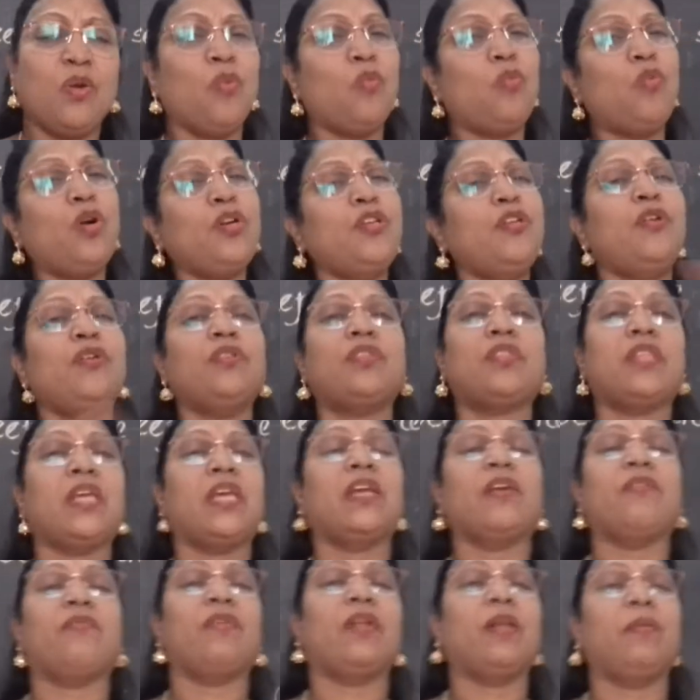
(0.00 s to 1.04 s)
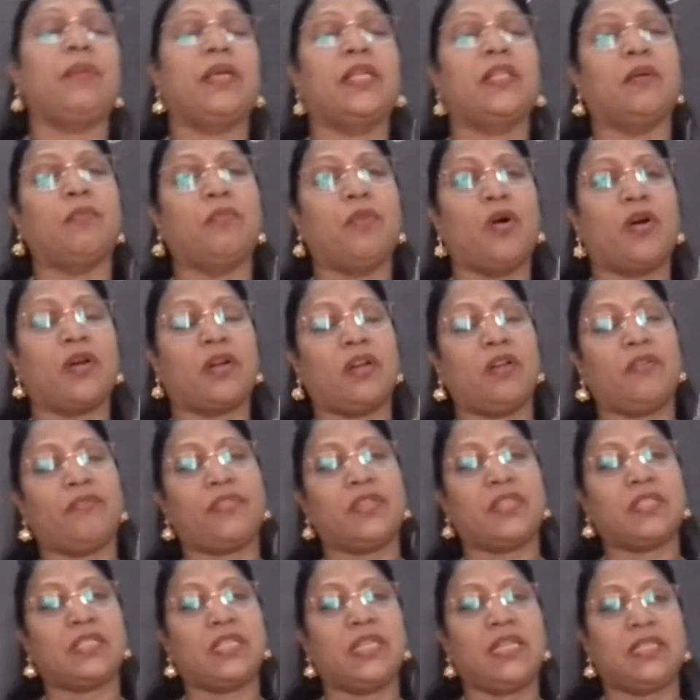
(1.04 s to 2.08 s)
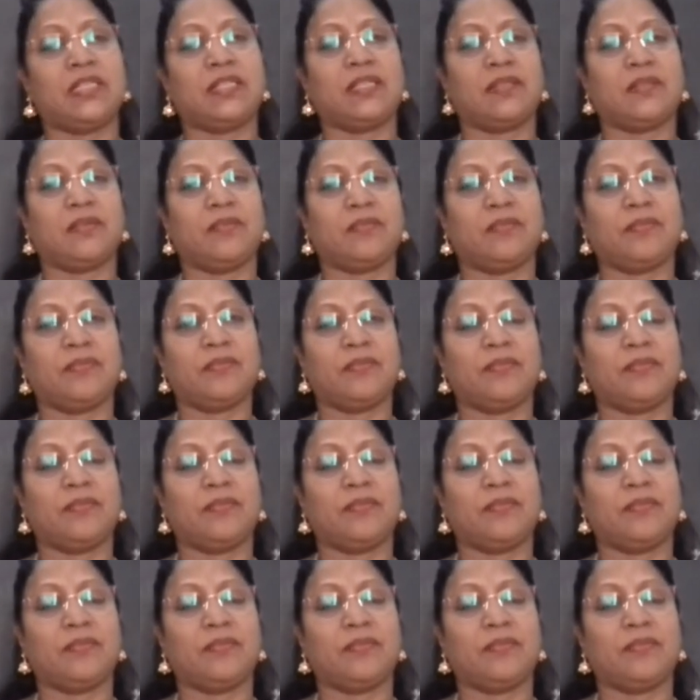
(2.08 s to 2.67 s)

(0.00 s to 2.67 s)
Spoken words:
What do you think will be the moral of this lesson?